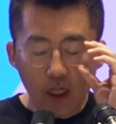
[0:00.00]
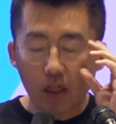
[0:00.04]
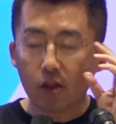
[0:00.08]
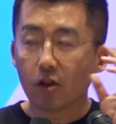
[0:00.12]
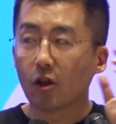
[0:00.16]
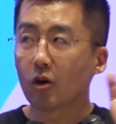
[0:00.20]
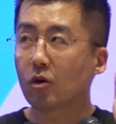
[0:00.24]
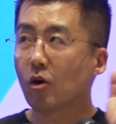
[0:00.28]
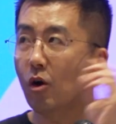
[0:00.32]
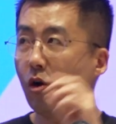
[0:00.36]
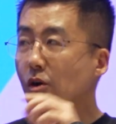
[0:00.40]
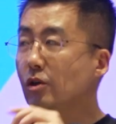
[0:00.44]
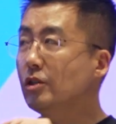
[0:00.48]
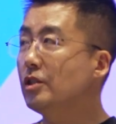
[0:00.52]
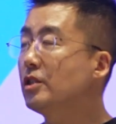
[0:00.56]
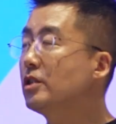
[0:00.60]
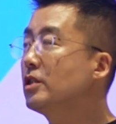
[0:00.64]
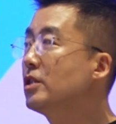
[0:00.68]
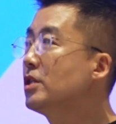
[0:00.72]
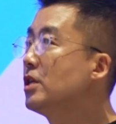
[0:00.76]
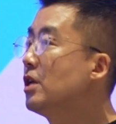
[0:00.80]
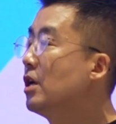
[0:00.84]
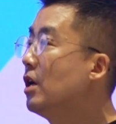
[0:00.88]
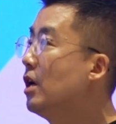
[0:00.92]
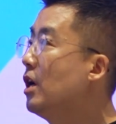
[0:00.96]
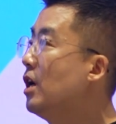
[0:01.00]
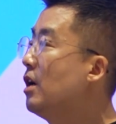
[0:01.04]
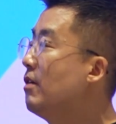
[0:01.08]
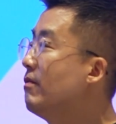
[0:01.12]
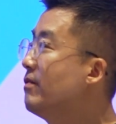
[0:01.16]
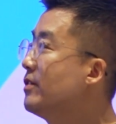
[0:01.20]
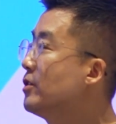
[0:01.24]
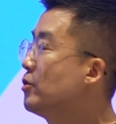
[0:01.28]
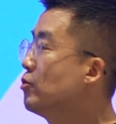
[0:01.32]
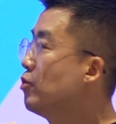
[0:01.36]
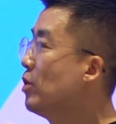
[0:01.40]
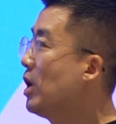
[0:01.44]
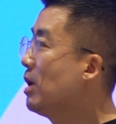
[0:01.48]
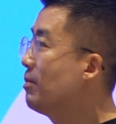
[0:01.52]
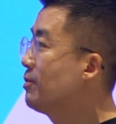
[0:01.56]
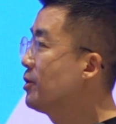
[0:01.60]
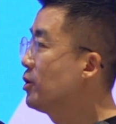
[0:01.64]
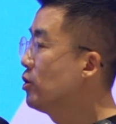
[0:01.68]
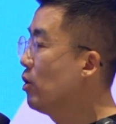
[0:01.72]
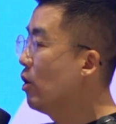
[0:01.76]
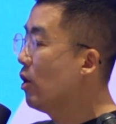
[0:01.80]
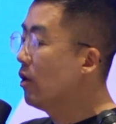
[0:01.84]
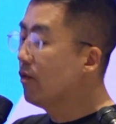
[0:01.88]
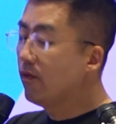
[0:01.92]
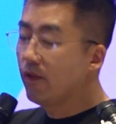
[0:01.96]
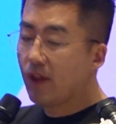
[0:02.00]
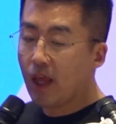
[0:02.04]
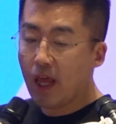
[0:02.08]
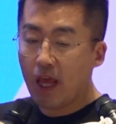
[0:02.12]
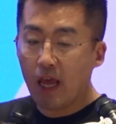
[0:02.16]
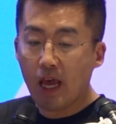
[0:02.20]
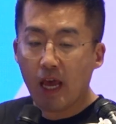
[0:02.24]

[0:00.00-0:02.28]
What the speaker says: the costs of swaps on